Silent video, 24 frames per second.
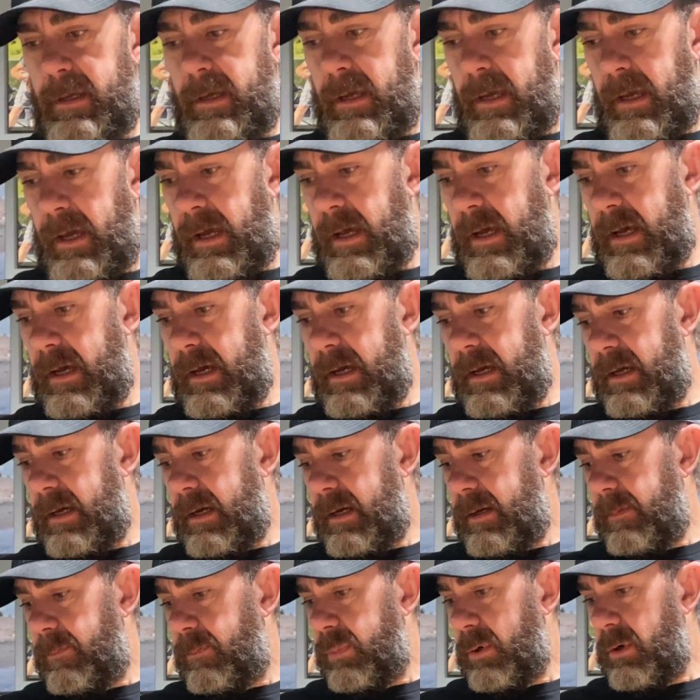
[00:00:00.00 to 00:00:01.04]

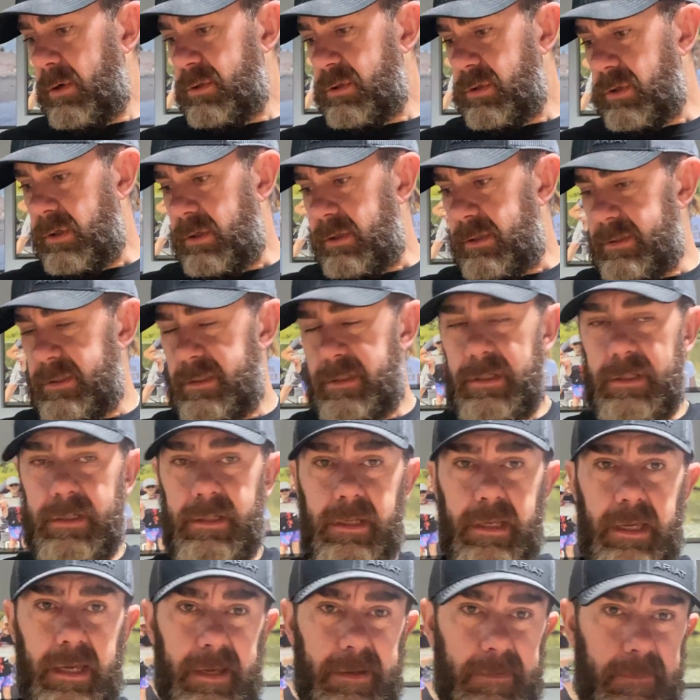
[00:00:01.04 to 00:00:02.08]
Pro trolls,
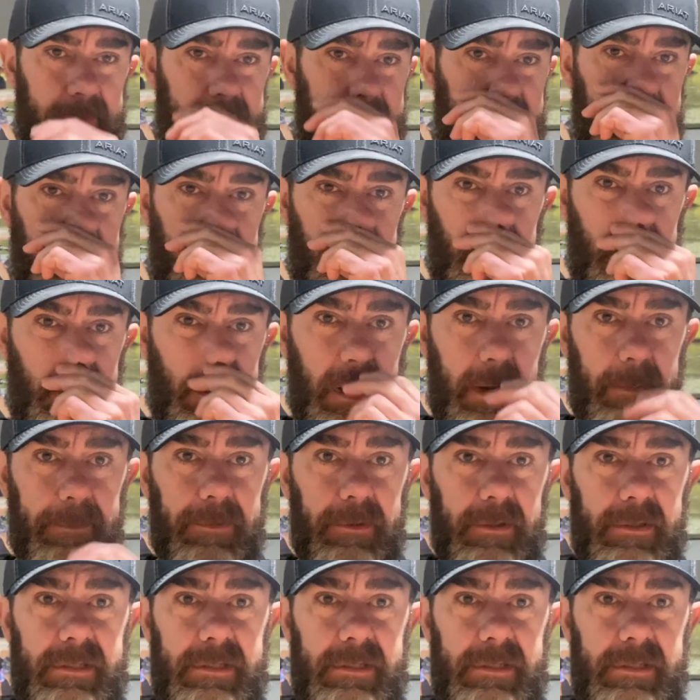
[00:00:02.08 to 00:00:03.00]
okay, super popular